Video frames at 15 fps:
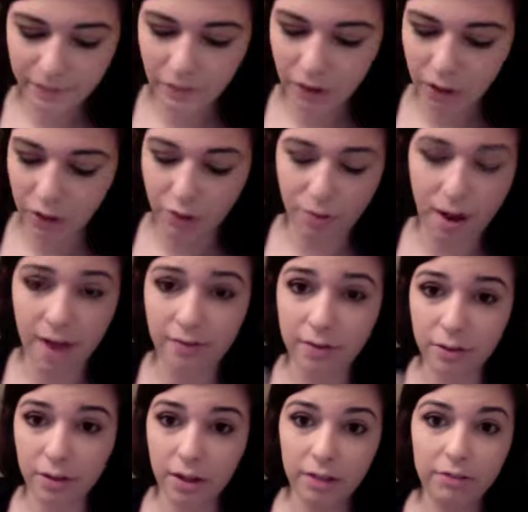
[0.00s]
You don't have to
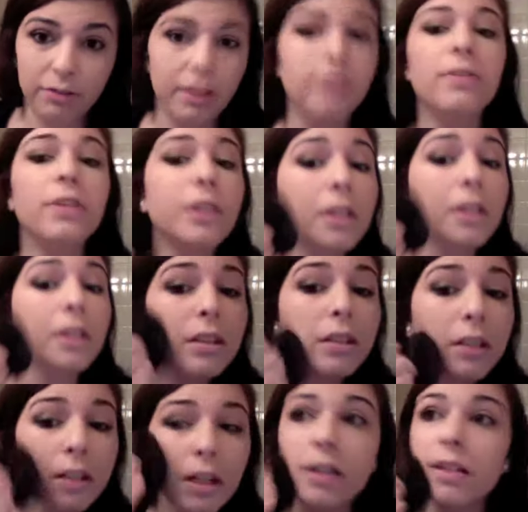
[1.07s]
though if you're
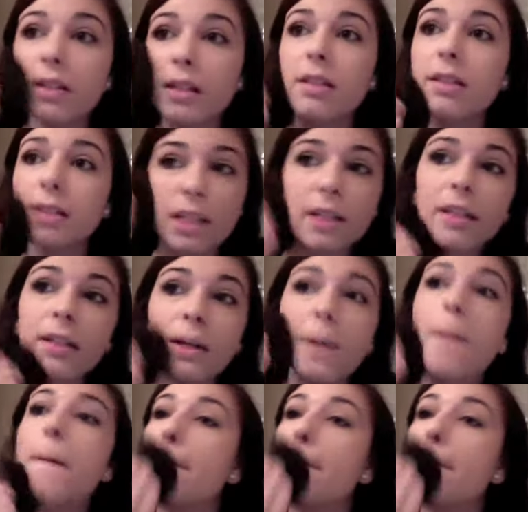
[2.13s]
not as like sickly.